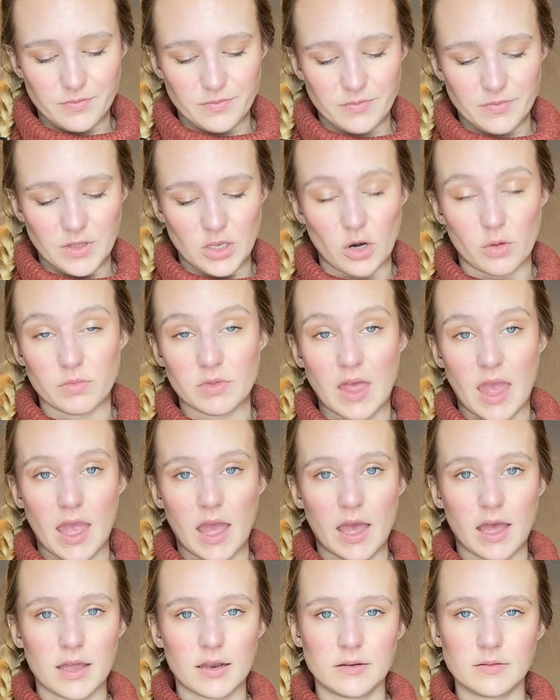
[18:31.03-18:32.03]
You know, they
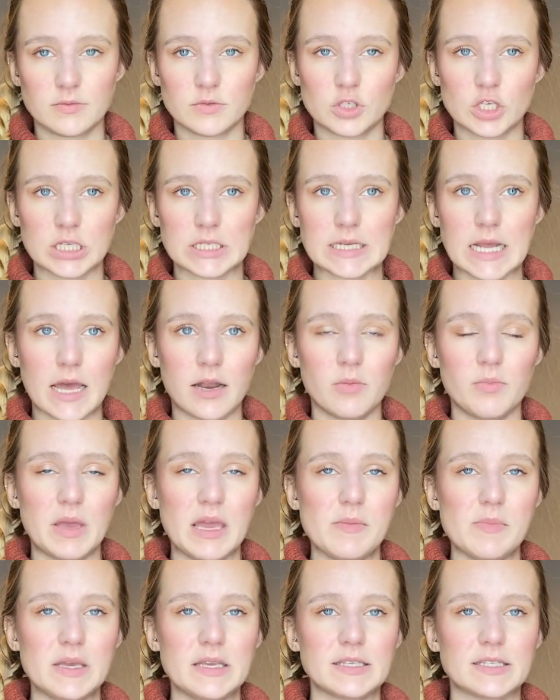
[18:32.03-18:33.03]
had just had a
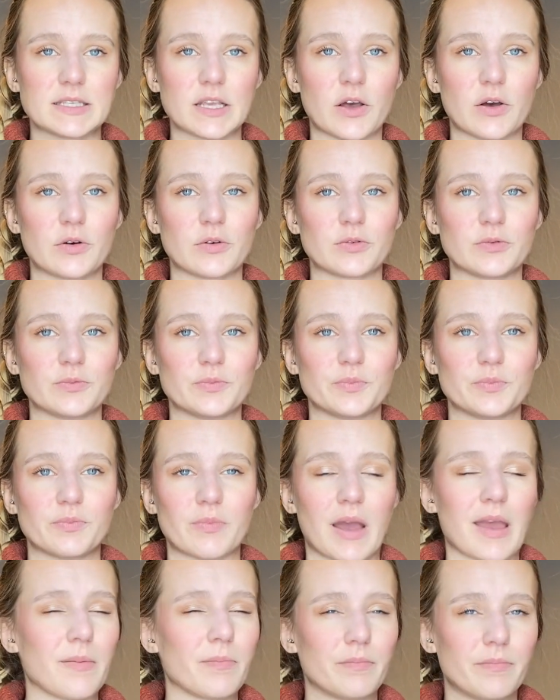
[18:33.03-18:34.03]
baby, so
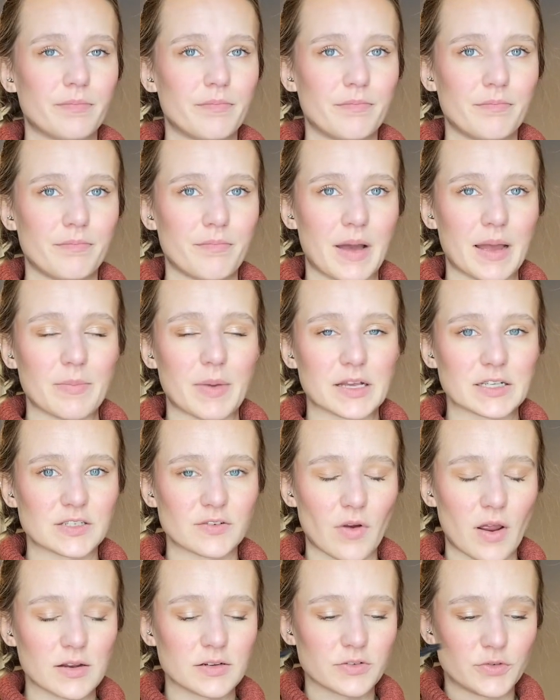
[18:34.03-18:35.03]
my best
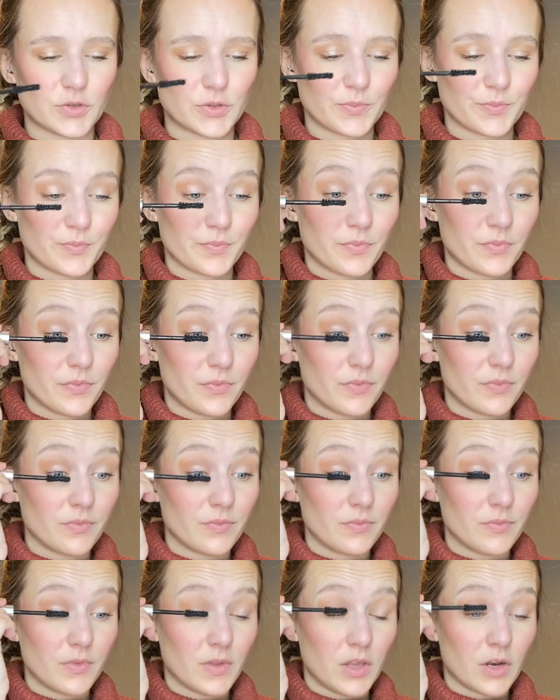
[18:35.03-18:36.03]
friend,
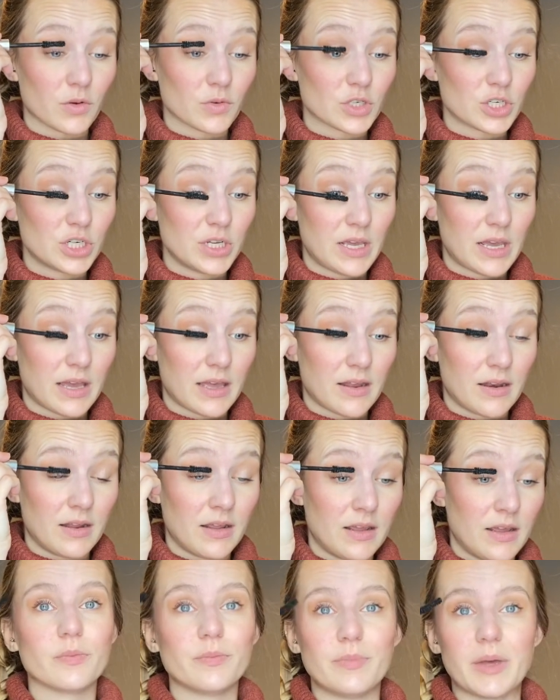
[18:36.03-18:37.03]
you know, she had
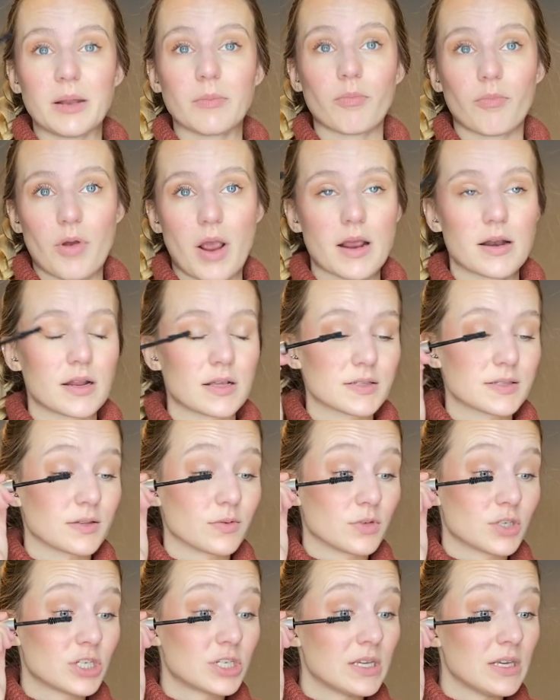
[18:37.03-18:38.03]
been pregnant, so
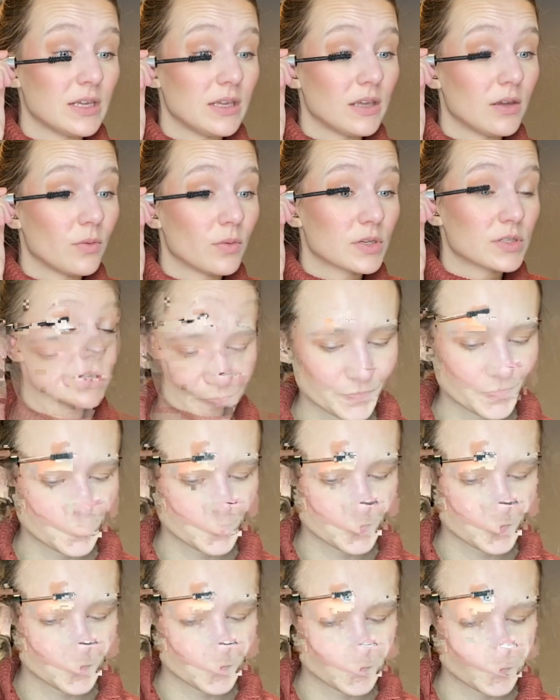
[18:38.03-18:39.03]
she was
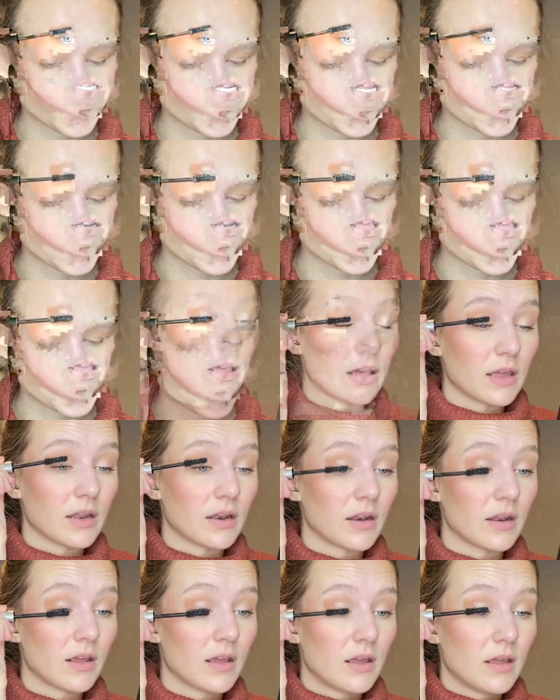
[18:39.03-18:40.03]
super understanding
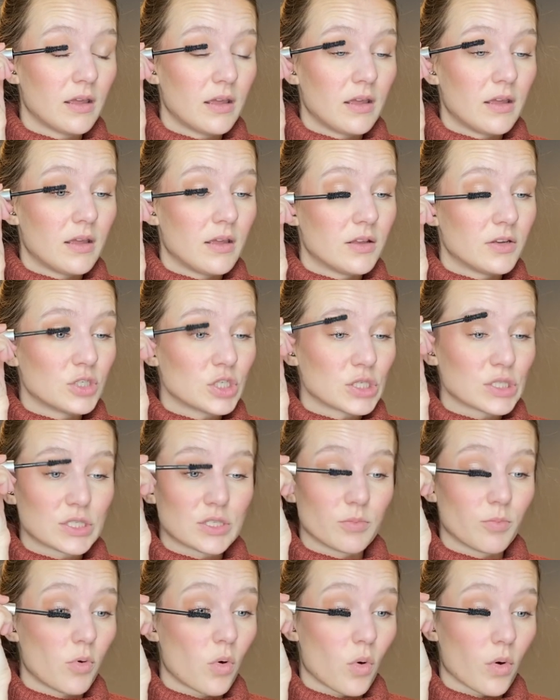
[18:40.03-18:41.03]
and just
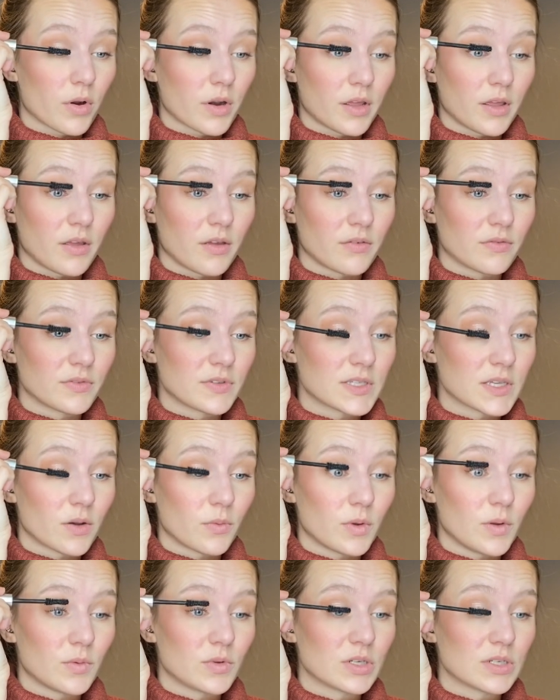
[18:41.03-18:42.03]
supportive. So
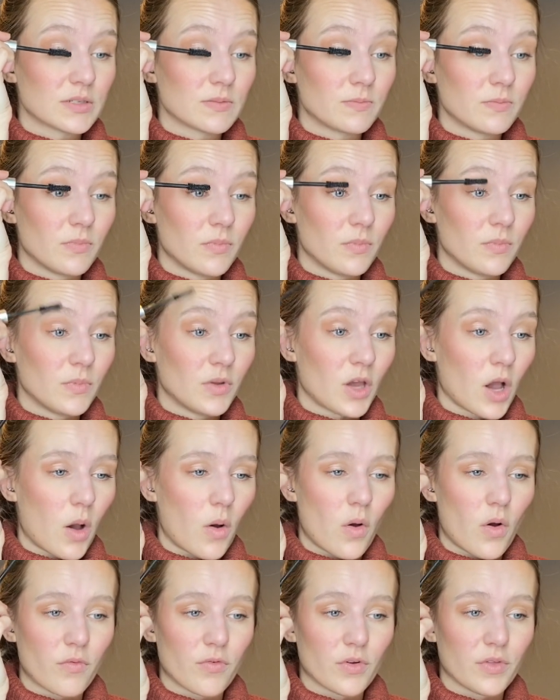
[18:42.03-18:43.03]
we would just
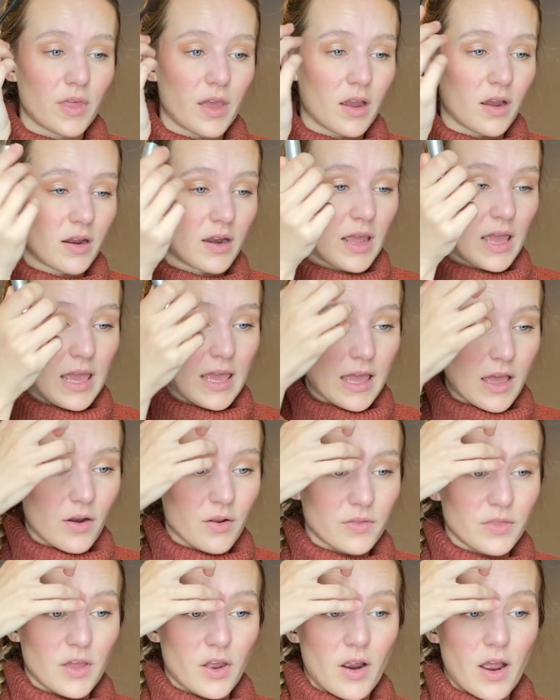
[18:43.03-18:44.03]
go over there and hang out
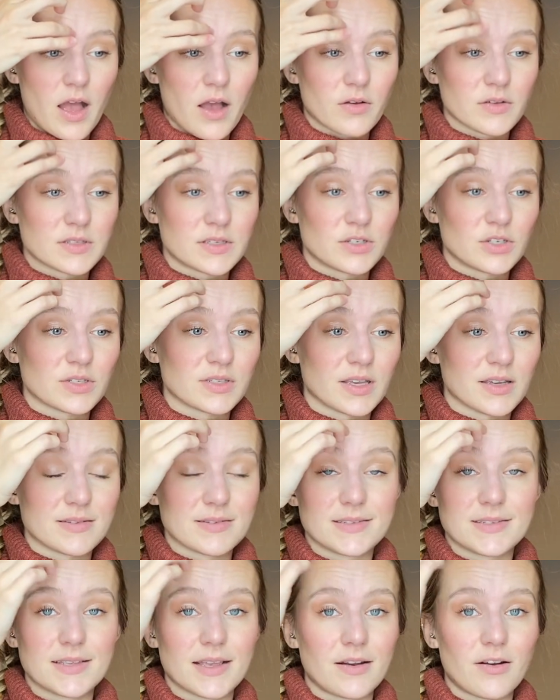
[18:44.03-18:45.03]
at their house and just like
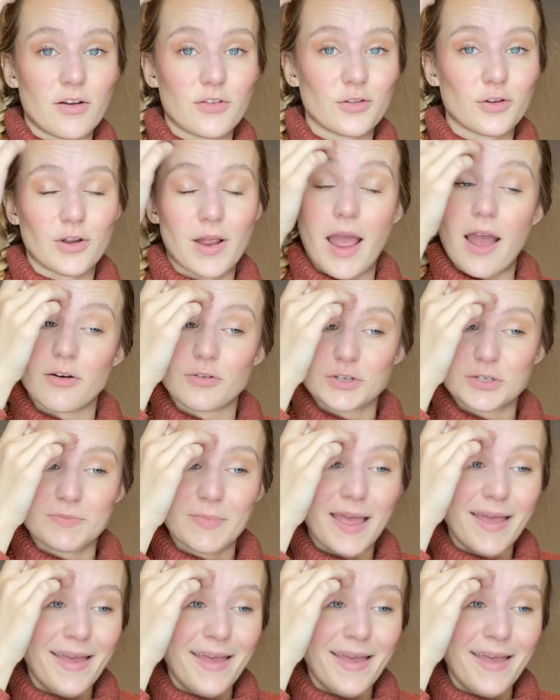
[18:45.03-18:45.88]
sit on their couch